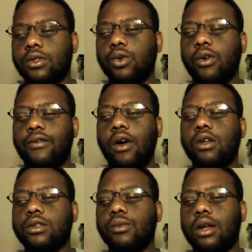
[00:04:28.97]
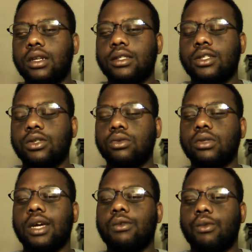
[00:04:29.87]
Torvald wanted
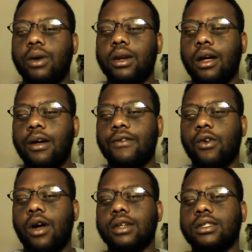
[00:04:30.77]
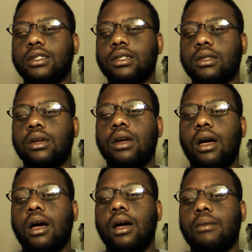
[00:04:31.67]
to get rid of Krogstad,
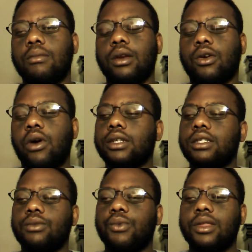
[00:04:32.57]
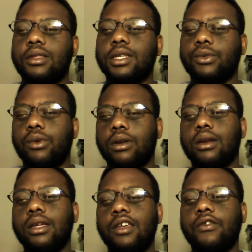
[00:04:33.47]
um, and Krogstad really doesn't want
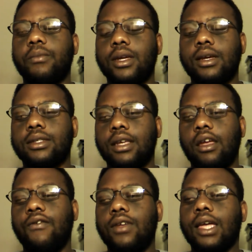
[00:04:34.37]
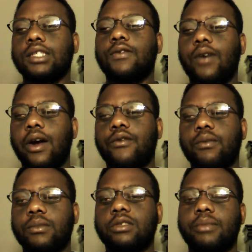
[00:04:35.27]
to leave because if he gets fired
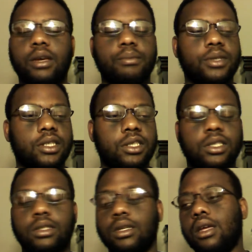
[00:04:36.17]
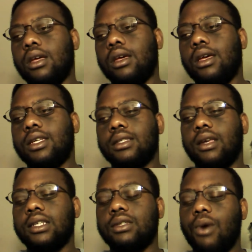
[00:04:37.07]
from this bank position,
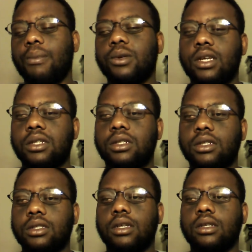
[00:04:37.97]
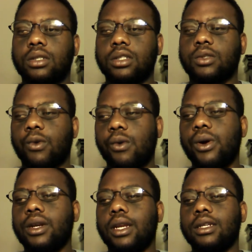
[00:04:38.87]
his his reputation is, is just
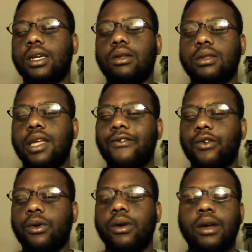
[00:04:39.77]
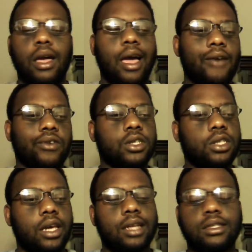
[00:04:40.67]
ruined, and he'll never have a
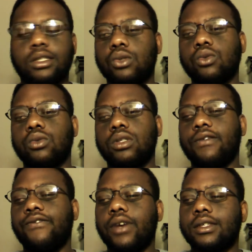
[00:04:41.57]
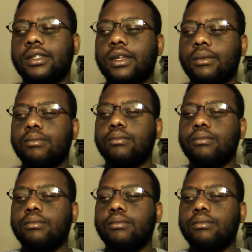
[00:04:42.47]
chance to to fix it,